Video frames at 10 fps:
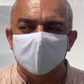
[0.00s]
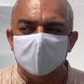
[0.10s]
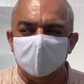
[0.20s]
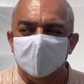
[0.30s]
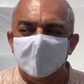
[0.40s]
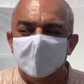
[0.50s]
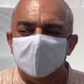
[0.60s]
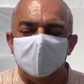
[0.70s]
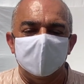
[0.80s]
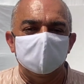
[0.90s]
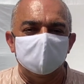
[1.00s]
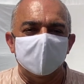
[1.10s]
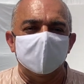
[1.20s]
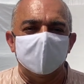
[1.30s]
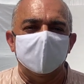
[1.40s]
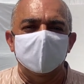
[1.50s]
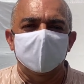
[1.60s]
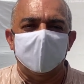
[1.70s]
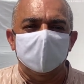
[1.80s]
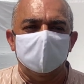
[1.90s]
they defeated an
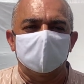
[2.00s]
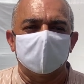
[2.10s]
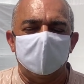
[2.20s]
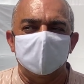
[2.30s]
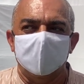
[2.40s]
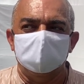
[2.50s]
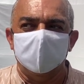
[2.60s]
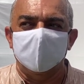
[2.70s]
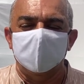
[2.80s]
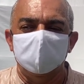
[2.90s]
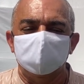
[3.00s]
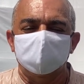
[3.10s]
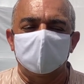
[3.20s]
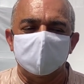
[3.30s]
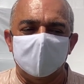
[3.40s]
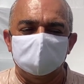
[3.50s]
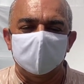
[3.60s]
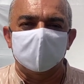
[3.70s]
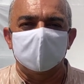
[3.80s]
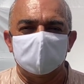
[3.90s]
Indian icon. I mean, they used so much
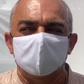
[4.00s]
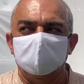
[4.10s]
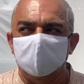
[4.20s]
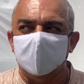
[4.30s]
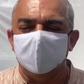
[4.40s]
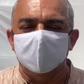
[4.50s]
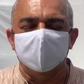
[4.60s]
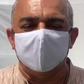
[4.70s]
effort to defeat an Indian